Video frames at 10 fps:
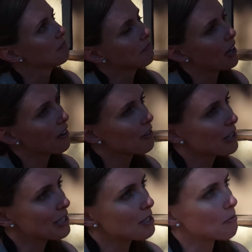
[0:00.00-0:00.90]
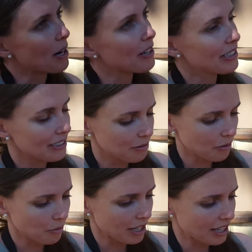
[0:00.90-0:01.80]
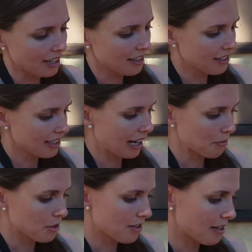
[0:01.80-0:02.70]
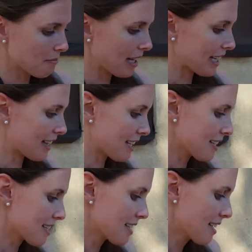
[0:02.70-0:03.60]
not very inspiring when we capture them like this,